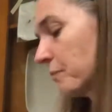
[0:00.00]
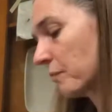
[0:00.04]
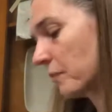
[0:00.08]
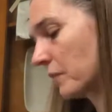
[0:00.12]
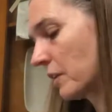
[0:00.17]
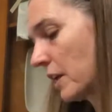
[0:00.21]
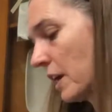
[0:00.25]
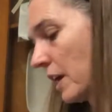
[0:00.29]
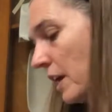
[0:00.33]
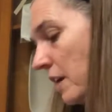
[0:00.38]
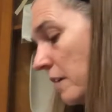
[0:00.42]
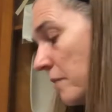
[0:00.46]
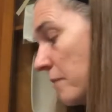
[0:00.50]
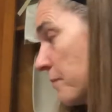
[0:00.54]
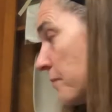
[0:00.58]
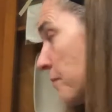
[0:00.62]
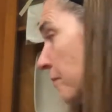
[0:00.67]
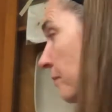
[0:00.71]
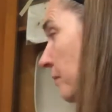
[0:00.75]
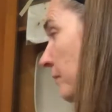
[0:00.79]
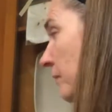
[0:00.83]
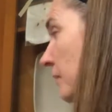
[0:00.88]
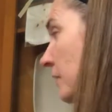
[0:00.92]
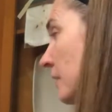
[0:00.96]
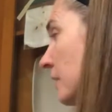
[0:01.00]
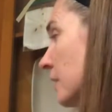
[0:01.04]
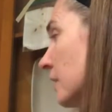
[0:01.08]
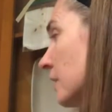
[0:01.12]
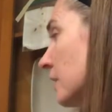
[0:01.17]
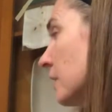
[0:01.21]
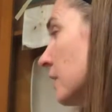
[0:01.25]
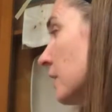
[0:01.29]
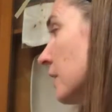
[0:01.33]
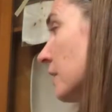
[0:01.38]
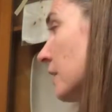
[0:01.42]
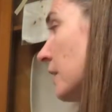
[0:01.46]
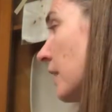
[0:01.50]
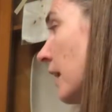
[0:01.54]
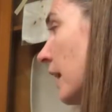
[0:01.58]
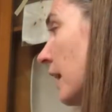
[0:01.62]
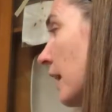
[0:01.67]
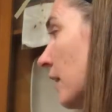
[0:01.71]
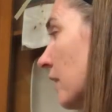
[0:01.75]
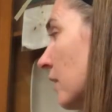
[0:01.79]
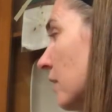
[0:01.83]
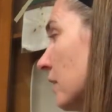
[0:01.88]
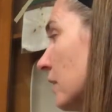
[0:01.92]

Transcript: Okay. Now,